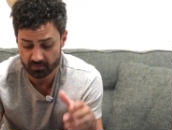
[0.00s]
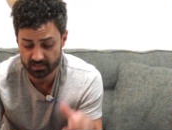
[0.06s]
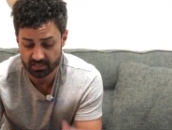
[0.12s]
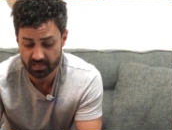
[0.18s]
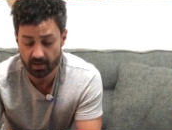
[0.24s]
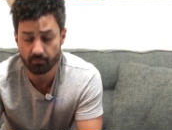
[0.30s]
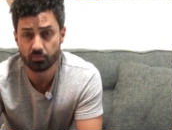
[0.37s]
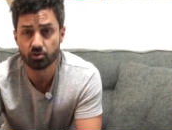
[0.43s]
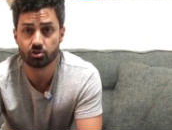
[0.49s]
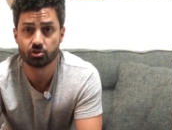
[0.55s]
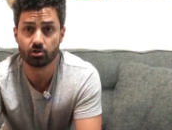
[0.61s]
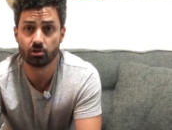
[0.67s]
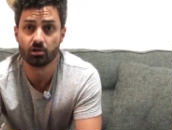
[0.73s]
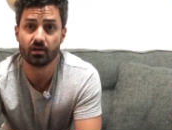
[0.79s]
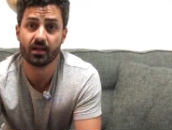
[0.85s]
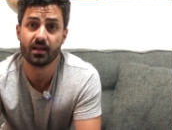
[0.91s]

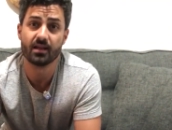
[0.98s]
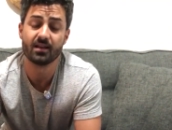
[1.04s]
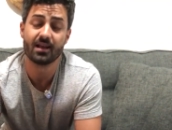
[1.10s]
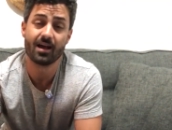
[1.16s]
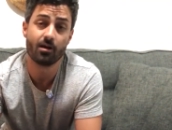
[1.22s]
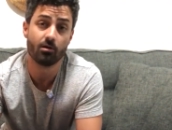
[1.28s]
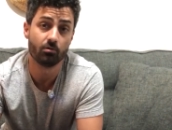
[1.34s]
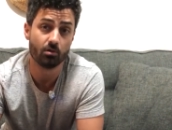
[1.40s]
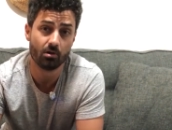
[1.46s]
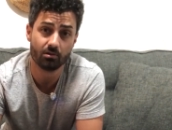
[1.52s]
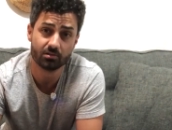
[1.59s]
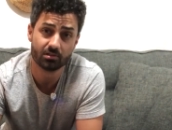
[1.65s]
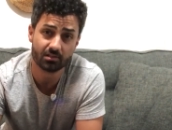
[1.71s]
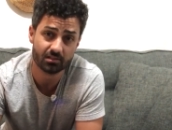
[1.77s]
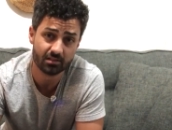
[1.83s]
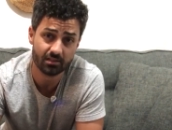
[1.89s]
temperature and how
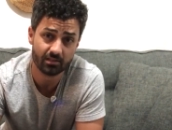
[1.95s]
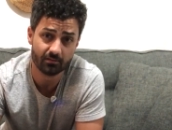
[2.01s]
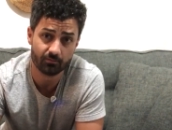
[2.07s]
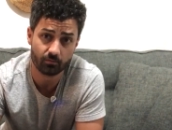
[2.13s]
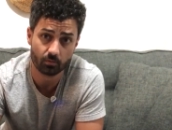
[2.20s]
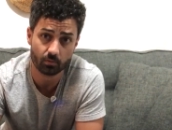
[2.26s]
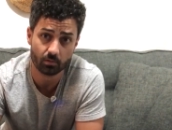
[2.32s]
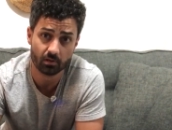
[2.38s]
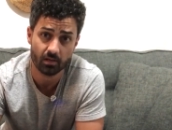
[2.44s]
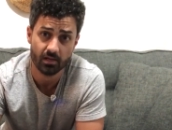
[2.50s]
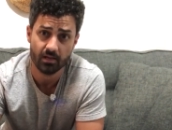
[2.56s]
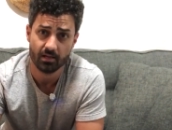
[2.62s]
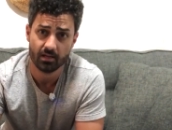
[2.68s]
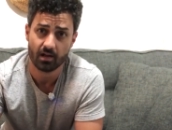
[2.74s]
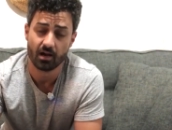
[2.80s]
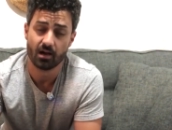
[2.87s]
long to clean it for.
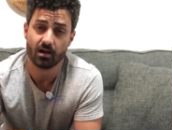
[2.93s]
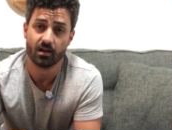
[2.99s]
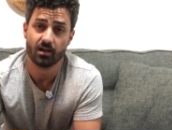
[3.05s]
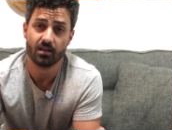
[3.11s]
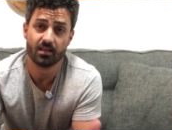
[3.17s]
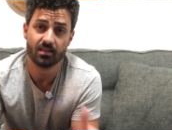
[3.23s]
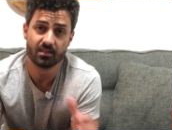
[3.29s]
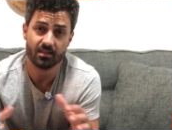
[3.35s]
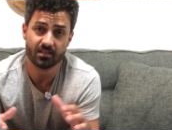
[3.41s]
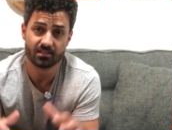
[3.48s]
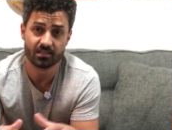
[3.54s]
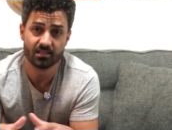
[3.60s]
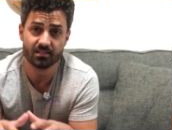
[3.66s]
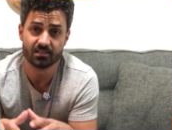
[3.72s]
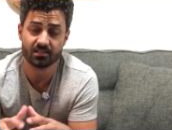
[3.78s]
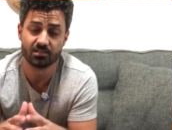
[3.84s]
Uh, this
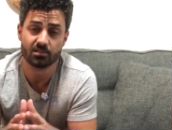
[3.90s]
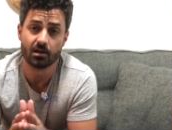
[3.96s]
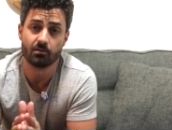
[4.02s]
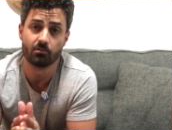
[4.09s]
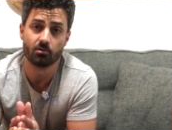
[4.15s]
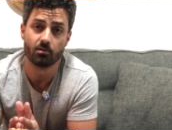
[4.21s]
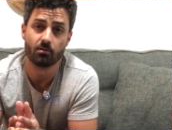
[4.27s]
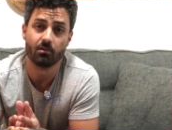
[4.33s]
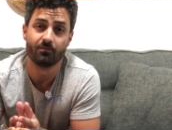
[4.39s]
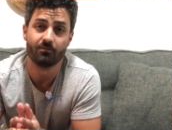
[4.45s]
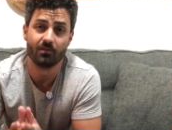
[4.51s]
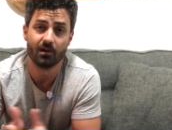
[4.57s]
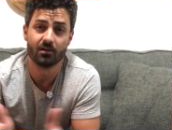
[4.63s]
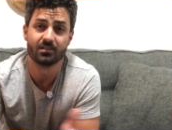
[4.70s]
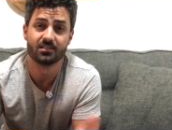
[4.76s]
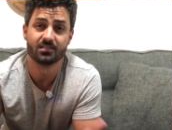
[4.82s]
is in general though a
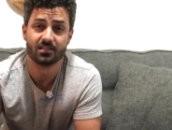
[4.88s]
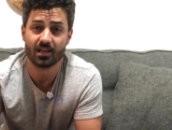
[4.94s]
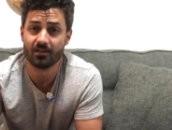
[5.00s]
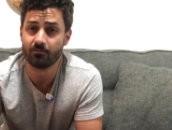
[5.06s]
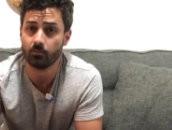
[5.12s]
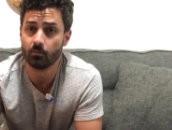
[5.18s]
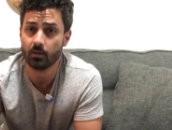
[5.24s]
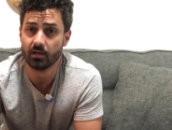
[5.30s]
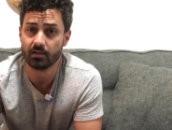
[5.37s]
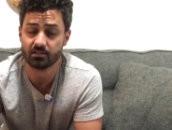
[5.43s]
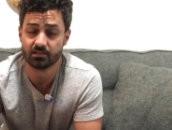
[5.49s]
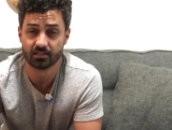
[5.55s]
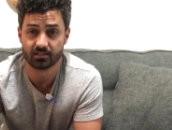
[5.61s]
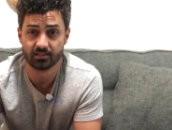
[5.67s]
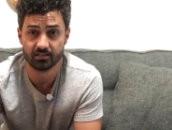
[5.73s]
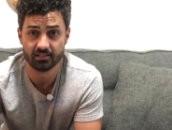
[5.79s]
very safe way
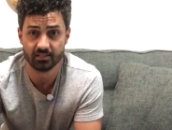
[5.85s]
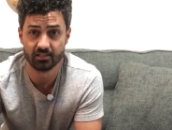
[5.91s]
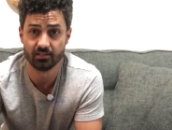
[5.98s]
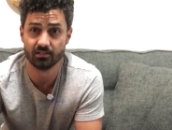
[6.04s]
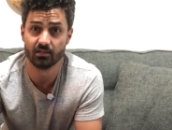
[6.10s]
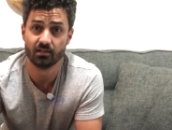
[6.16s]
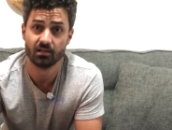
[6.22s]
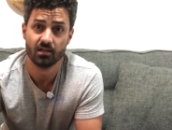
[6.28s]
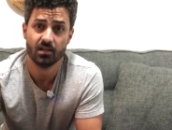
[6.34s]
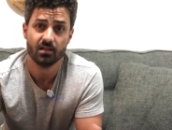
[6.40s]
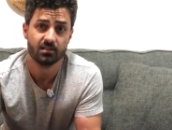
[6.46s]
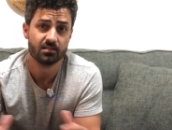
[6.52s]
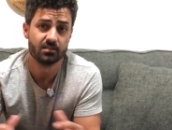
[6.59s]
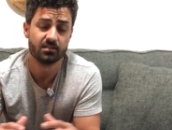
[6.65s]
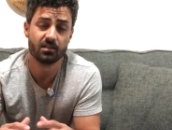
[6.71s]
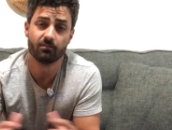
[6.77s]
to clean
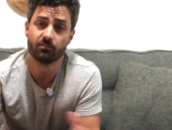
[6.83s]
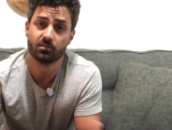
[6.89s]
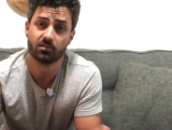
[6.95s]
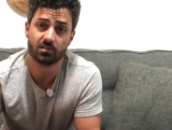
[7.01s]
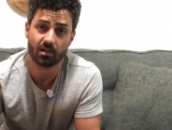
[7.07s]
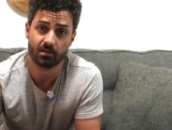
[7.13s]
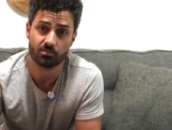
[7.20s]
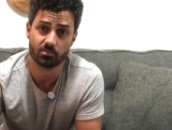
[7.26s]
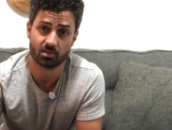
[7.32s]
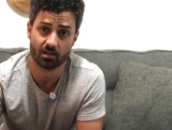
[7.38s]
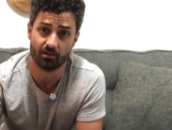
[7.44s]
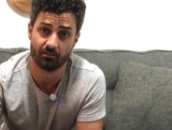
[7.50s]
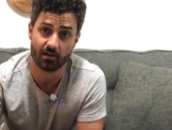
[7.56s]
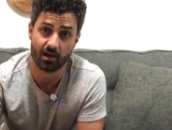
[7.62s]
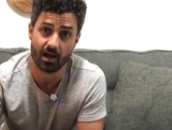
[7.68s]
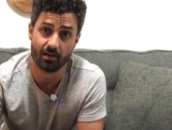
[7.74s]
different types
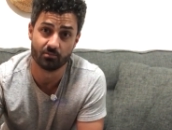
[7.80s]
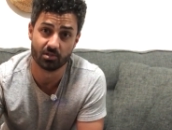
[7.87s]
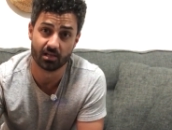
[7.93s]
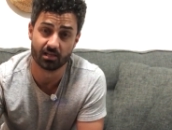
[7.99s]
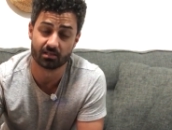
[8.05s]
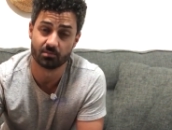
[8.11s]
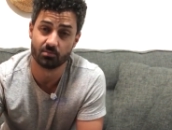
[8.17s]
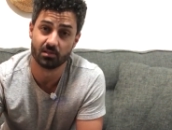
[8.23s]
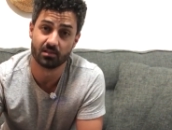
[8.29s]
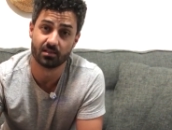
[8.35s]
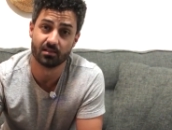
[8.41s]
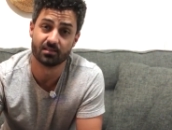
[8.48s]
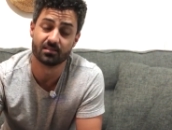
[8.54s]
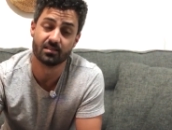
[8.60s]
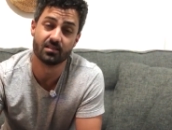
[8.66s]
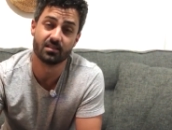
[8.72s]
of objects
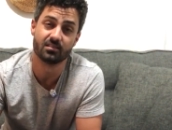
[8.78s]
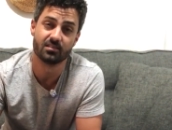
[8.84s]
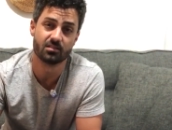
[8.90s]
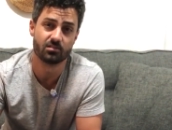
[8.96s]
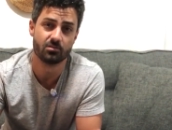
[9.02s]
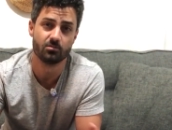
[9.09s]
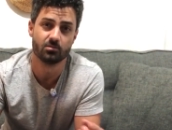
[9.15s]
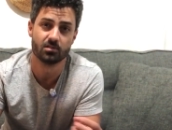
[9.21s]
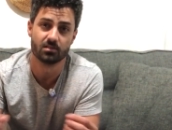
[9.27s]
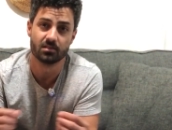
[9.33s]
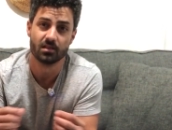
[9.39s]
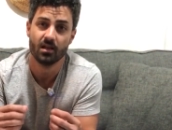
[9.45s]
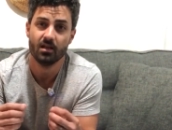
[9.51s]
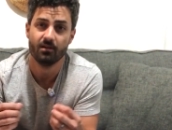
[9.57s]
because it just uses